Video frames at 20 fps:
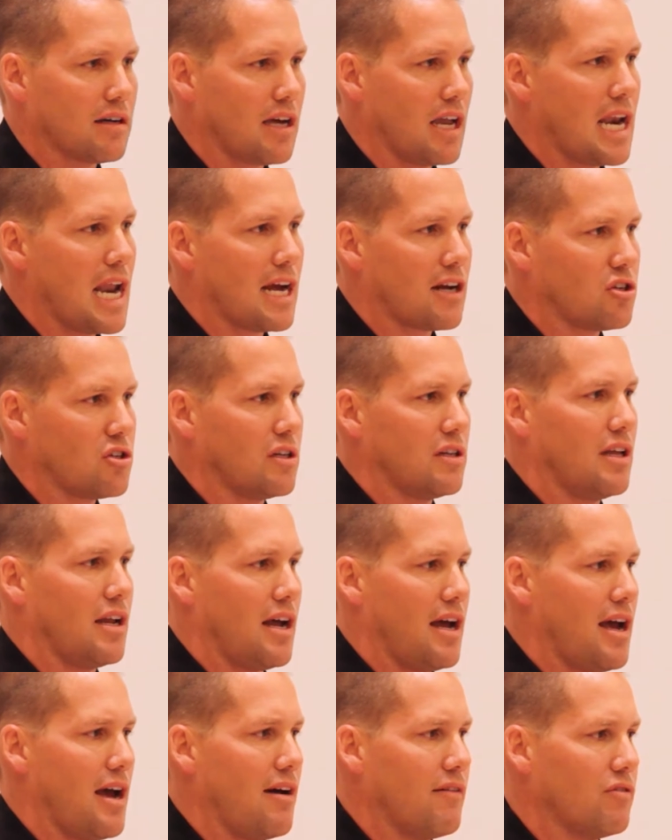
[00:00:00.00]
connection that
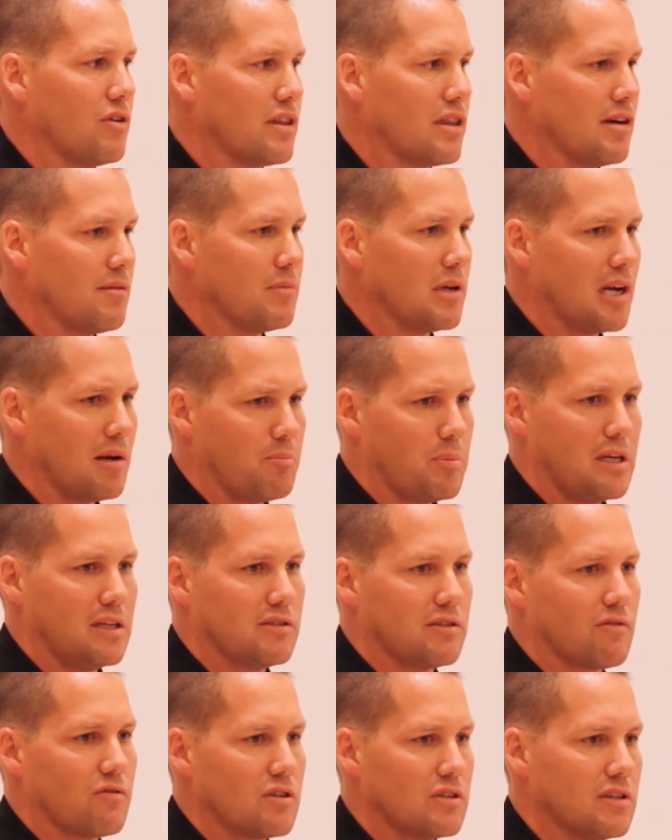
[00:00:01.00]
I have with them and a
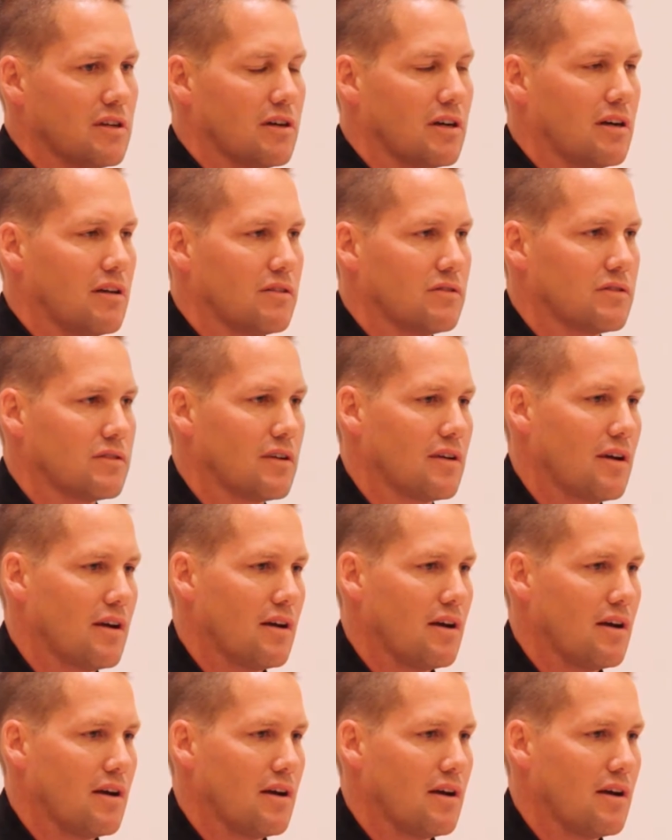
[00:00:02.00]
piece of resilience.